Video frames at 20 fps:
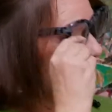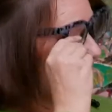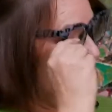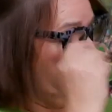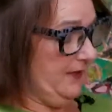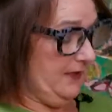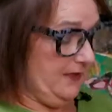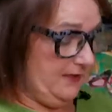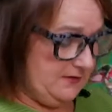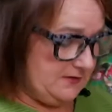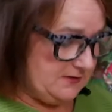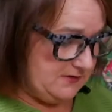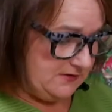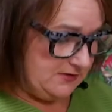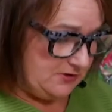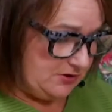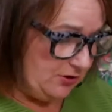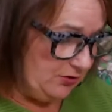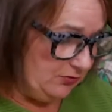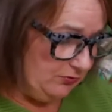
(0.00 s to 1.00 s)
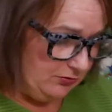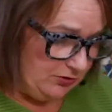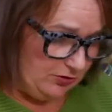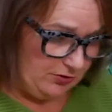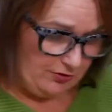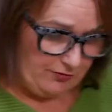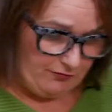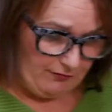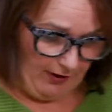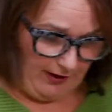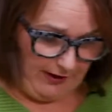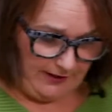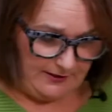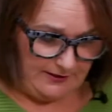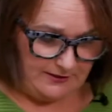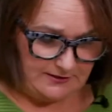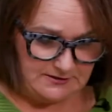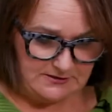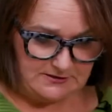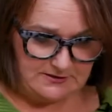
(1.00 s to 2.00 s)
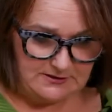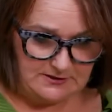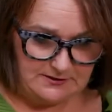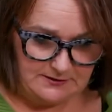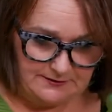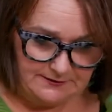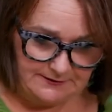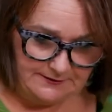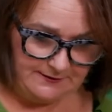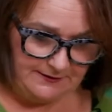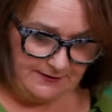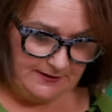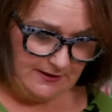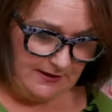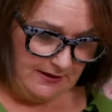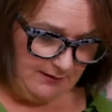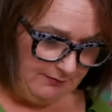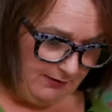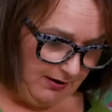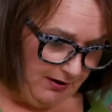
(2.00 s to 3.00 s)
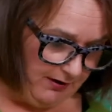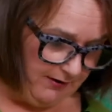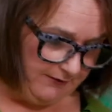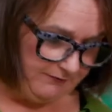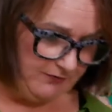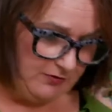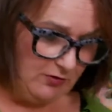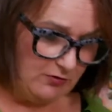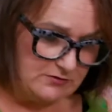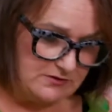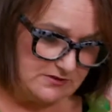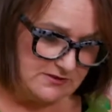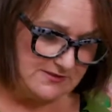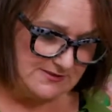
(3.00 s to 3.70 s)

These do look great, but I've got to